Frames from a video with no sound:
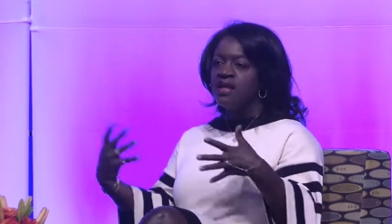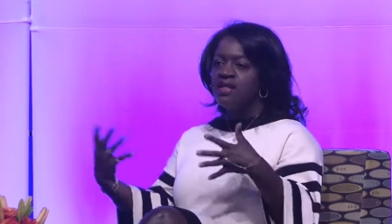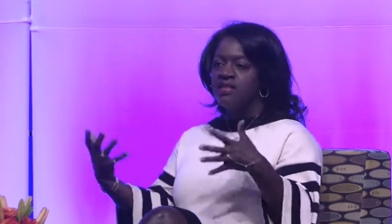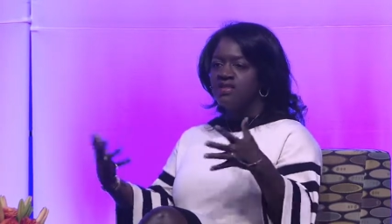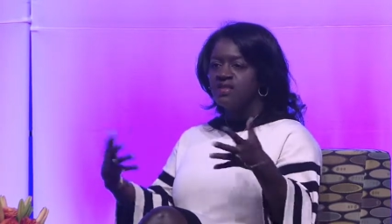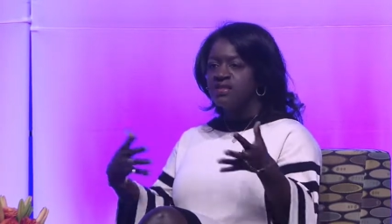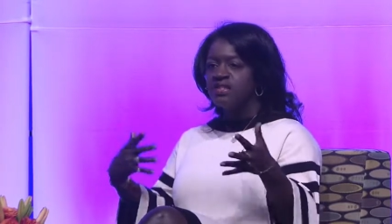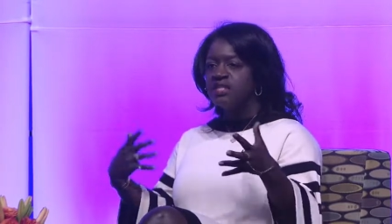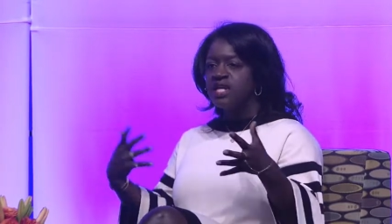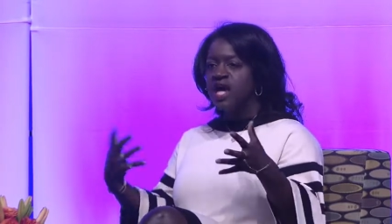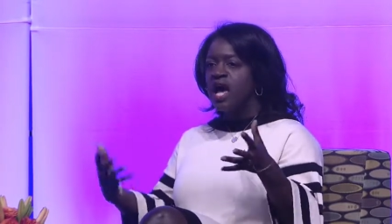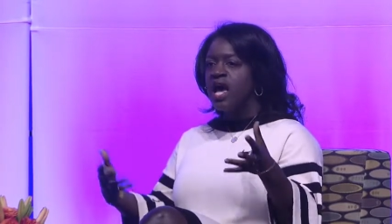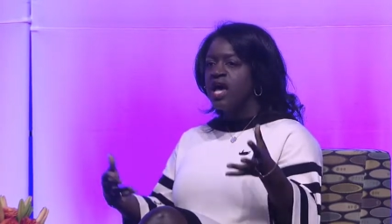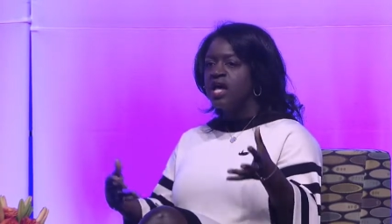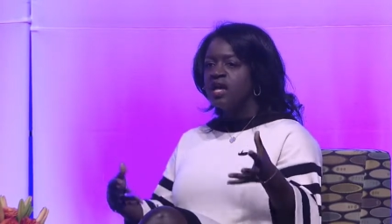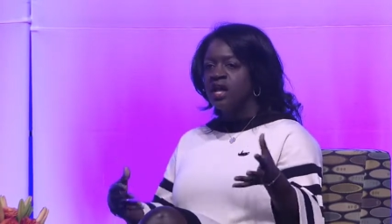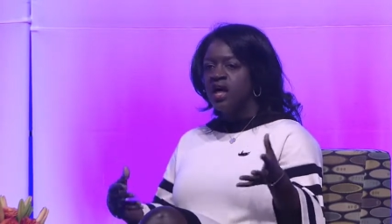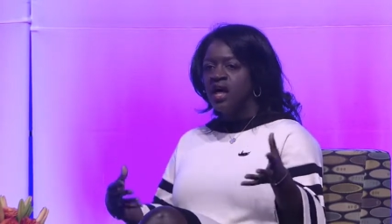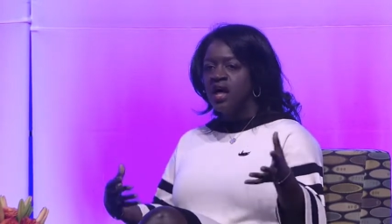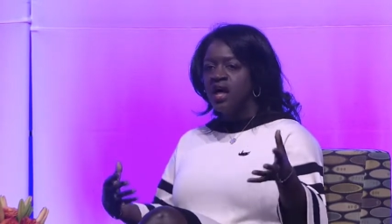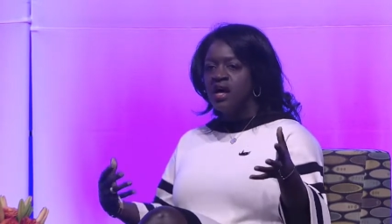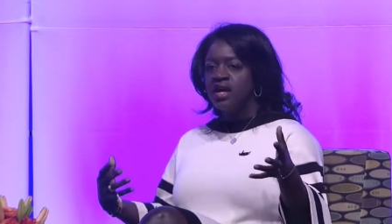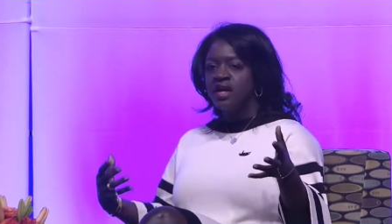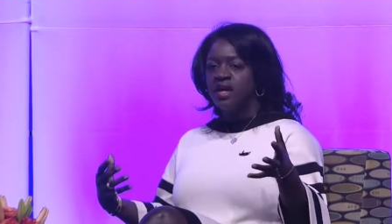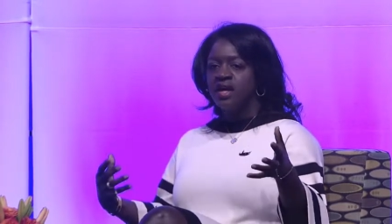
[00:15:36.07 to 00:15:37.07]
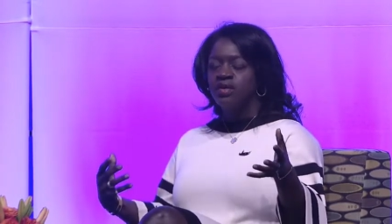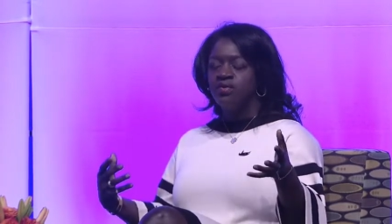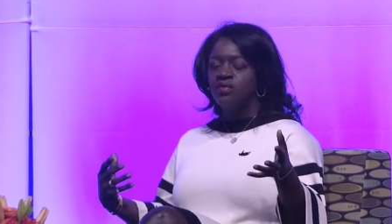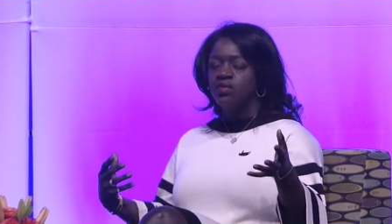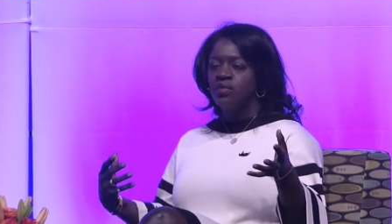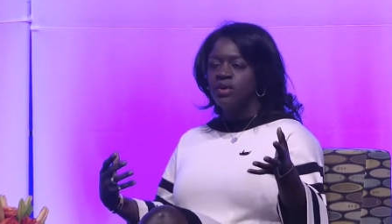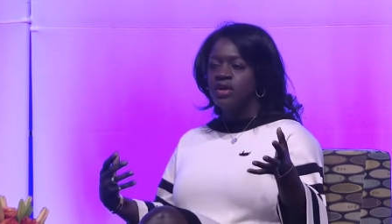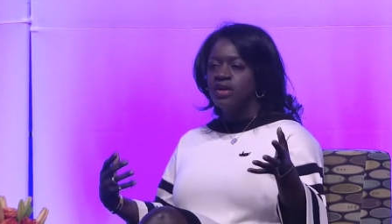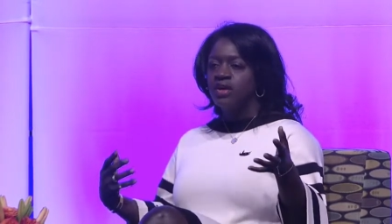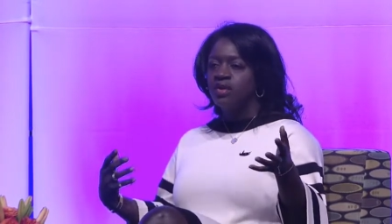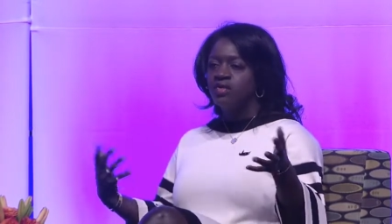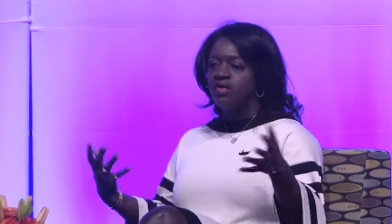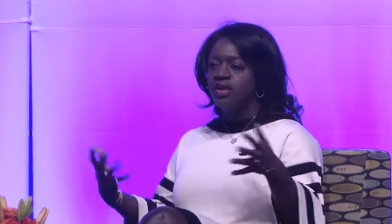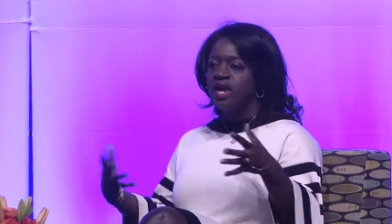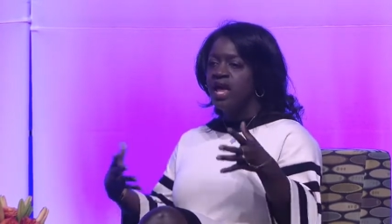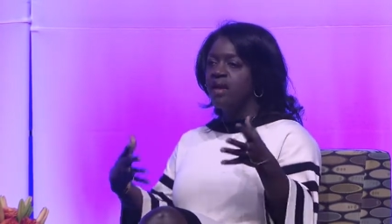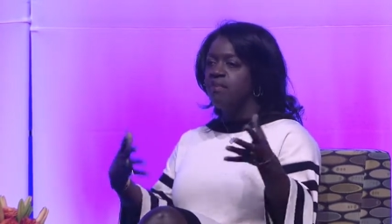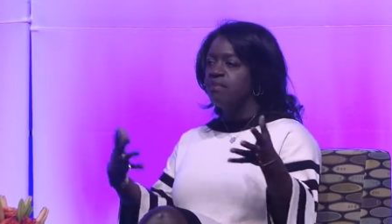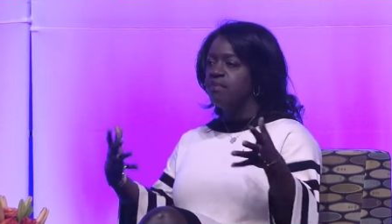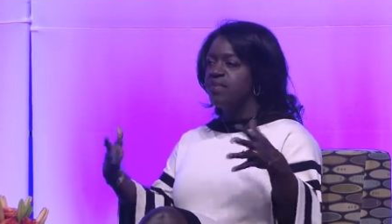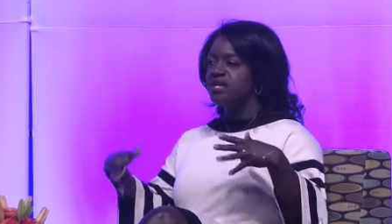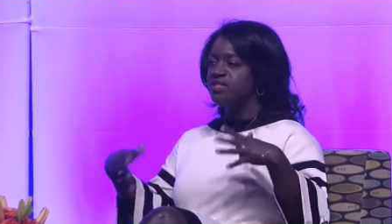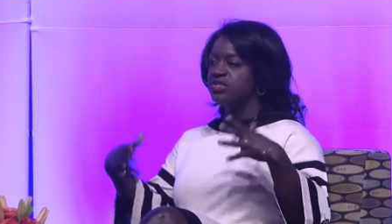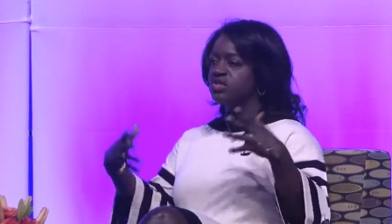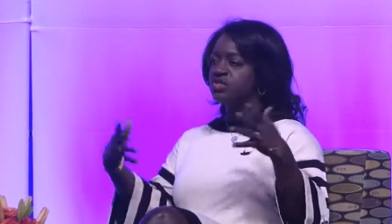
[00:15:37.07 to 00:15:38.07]
the dialogue and we create
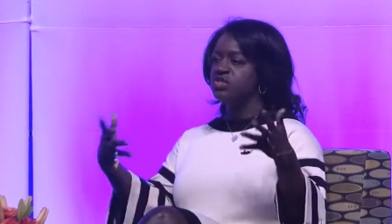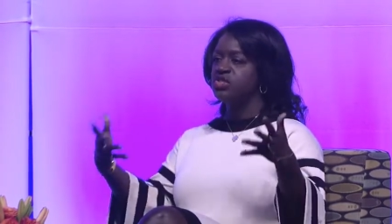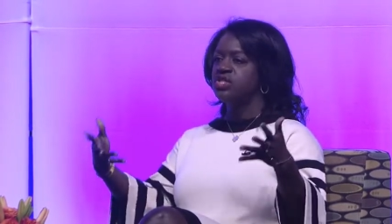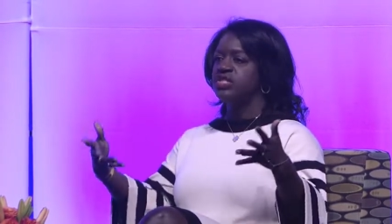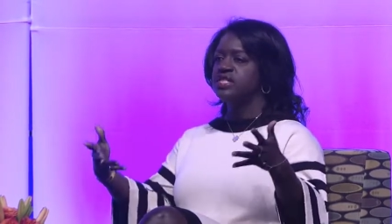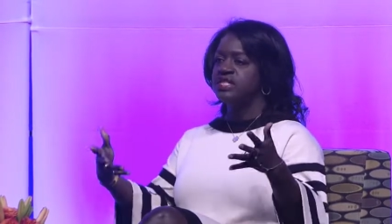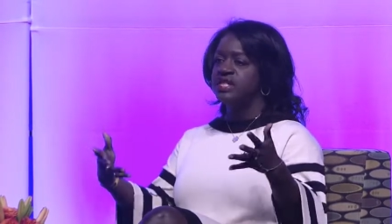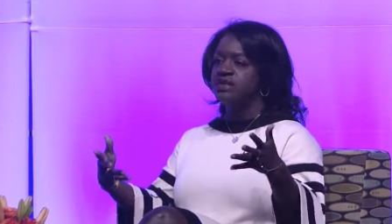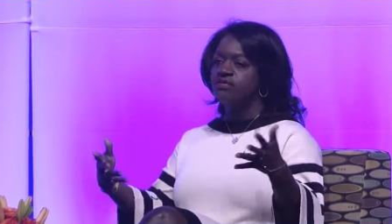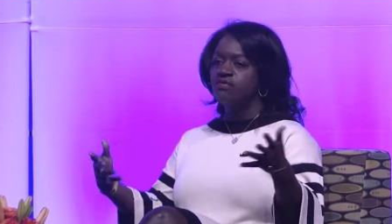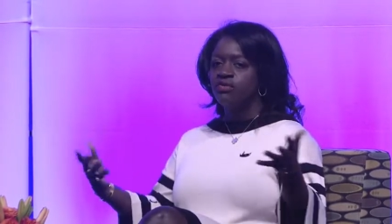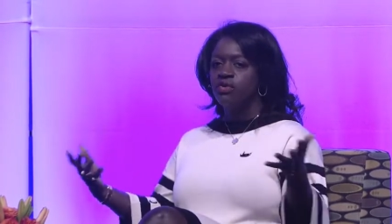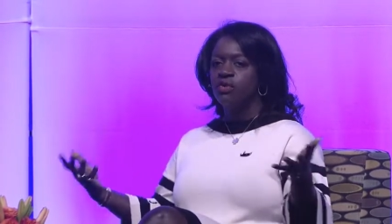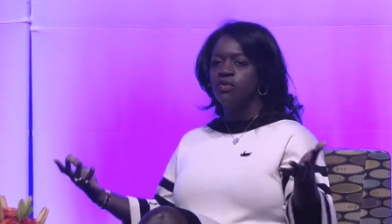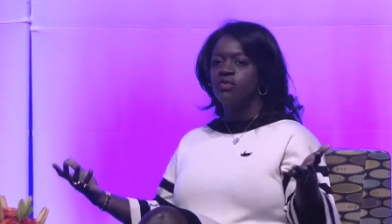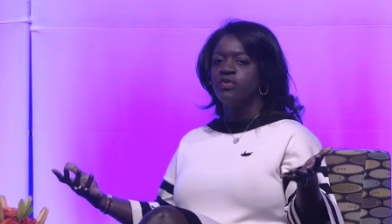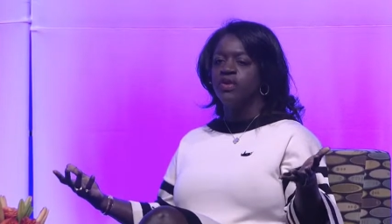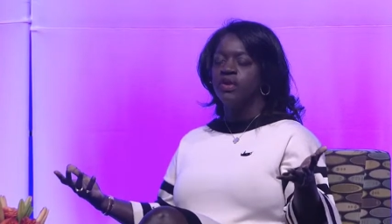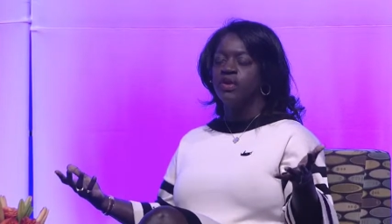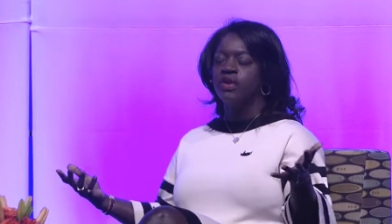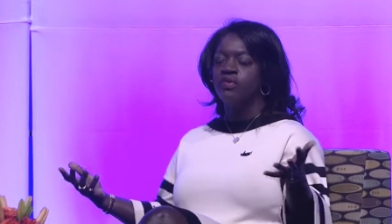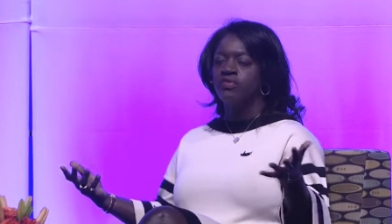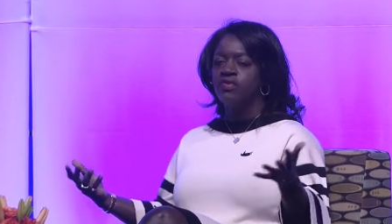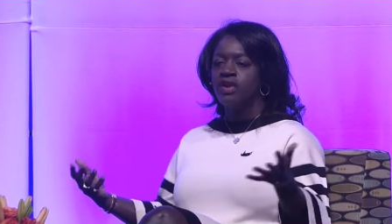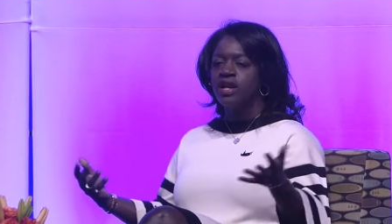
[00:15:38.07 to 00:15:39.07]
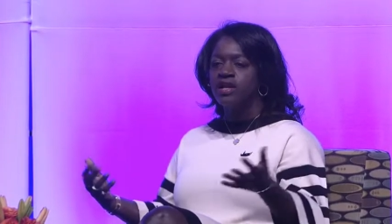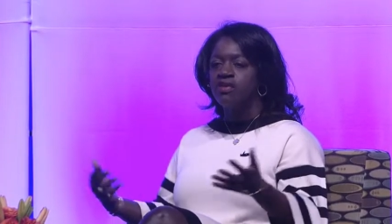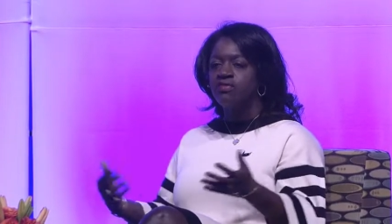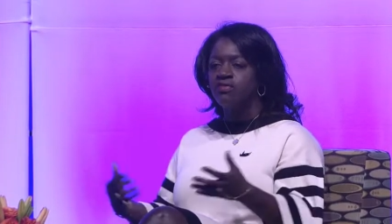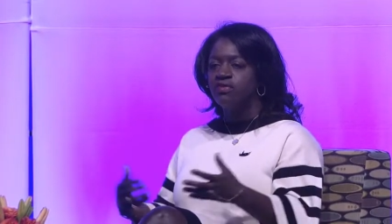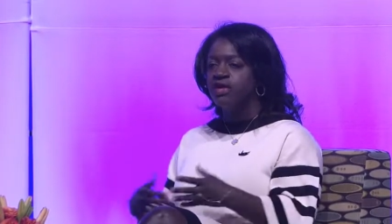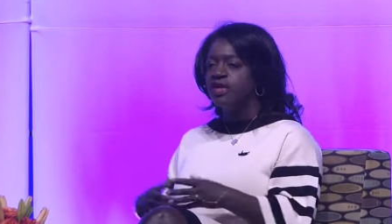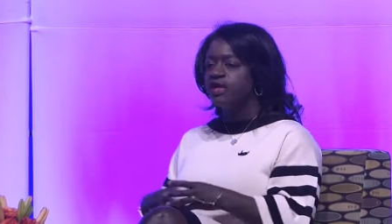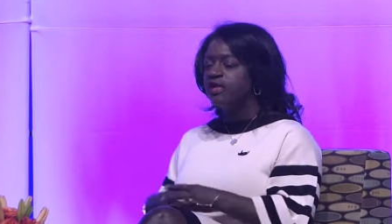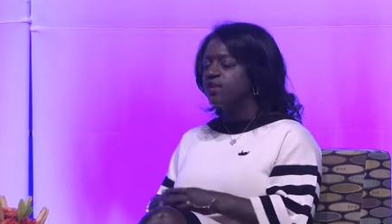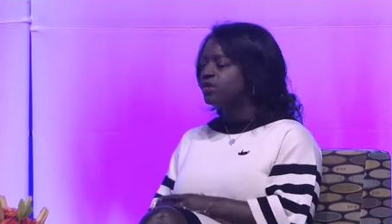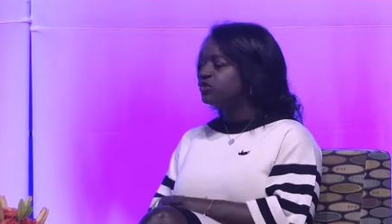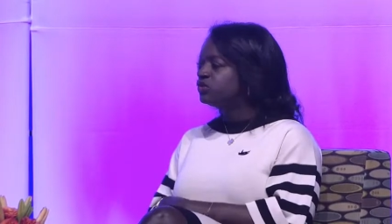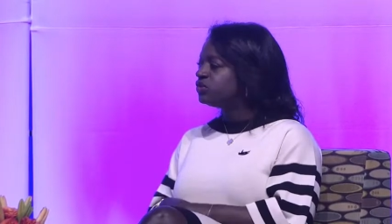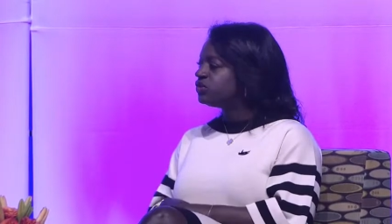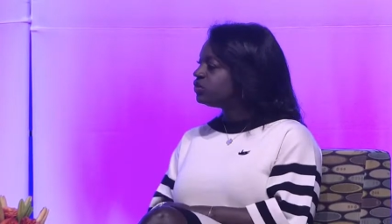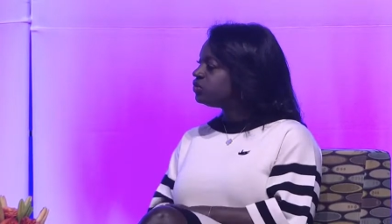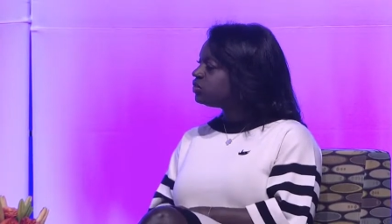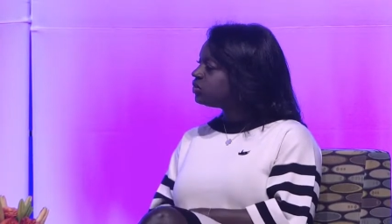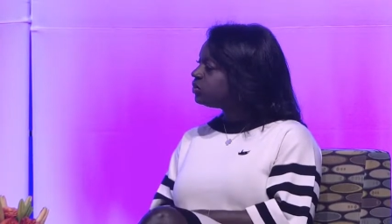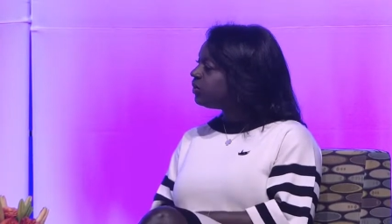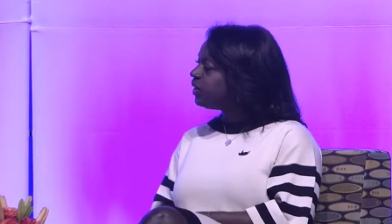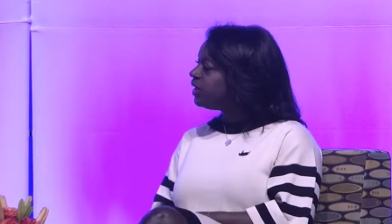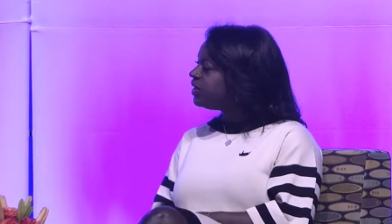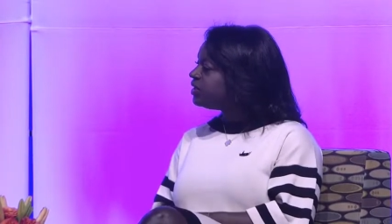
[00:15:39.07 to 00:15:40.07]
messages that feel very relevant in those
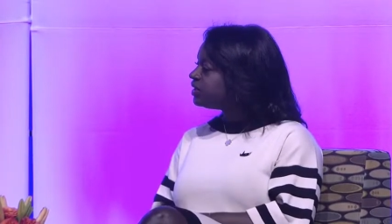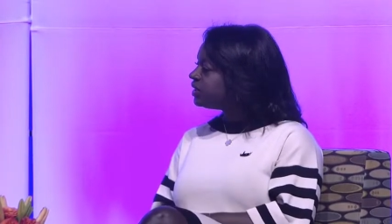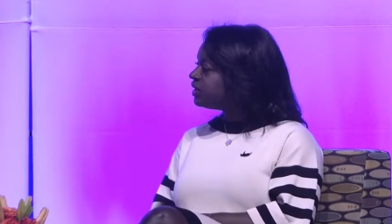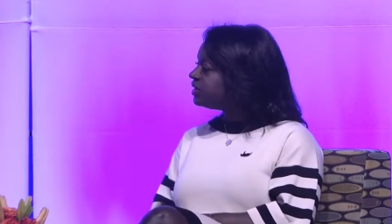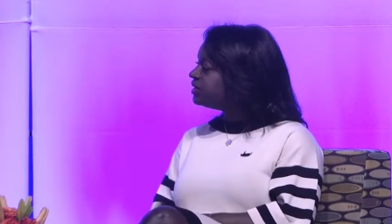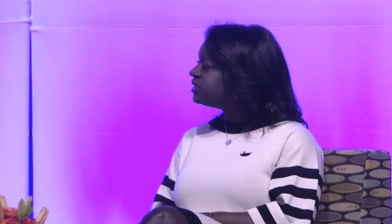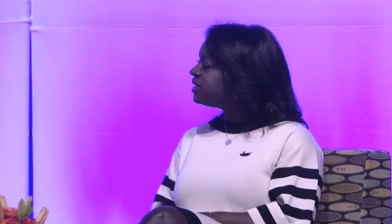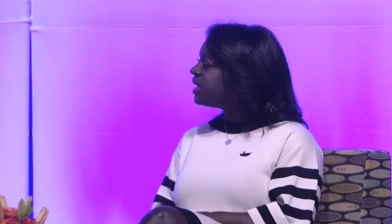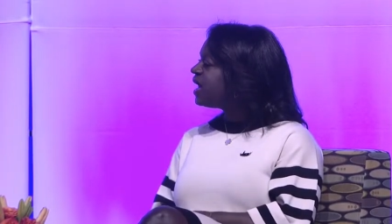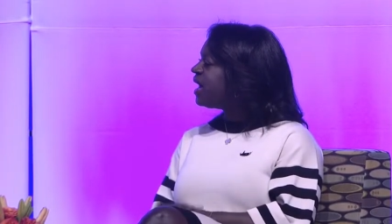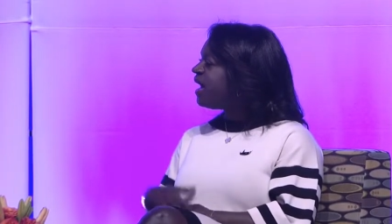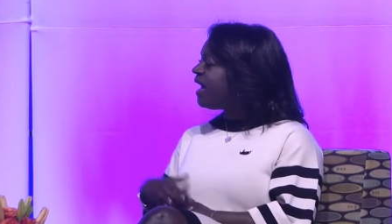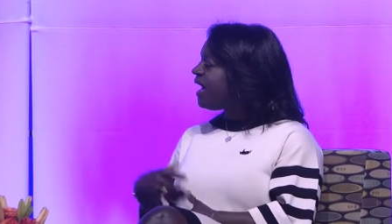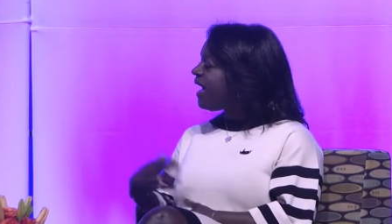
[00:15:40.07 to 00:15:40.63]
situations.